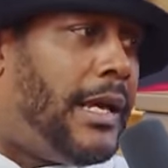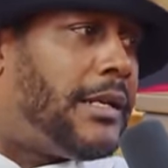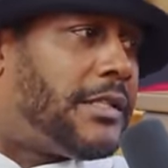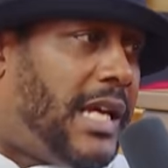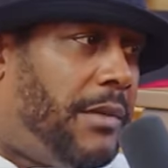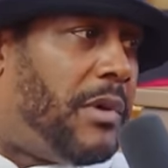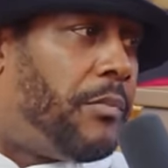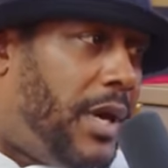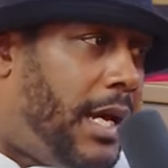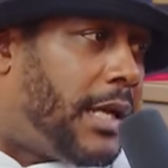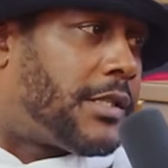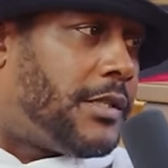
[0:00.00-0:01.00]
He led the team
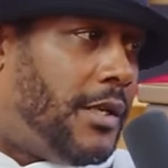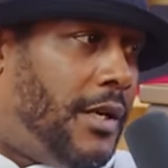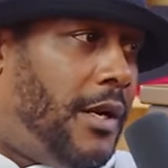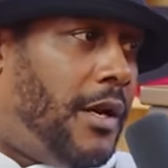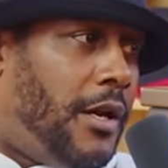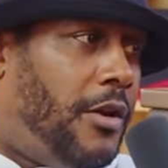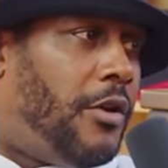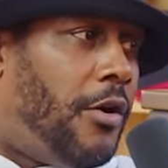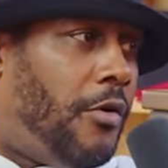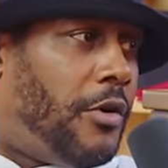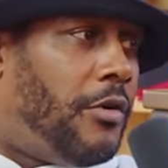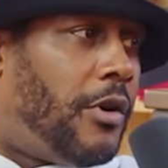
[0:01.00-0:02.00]
in picks, you know